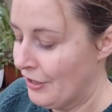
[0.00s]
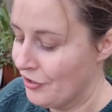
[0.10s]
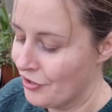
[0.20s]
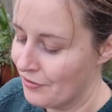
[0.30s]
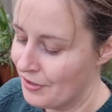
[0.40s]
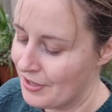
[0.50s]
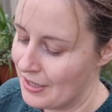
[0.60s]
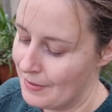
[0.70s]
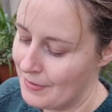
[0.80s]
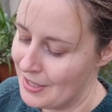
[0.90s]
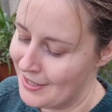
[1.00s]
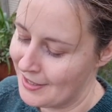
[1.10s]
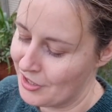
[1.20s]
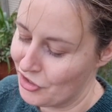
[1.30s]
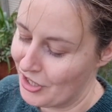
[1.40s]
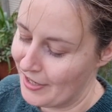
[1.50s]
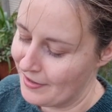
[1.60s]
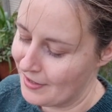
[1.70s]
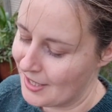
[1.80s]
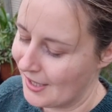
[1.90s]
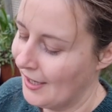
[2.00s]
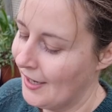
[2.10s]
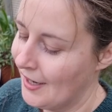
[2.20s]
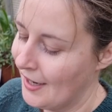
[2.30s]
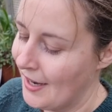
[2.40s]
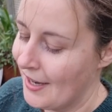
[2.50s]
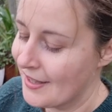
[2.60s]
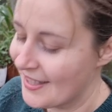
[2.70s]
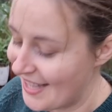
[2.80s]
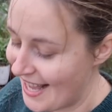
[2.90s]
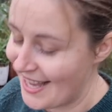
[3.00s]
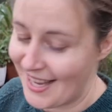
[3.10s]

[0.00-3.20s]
Jerusalem artichokes. Tick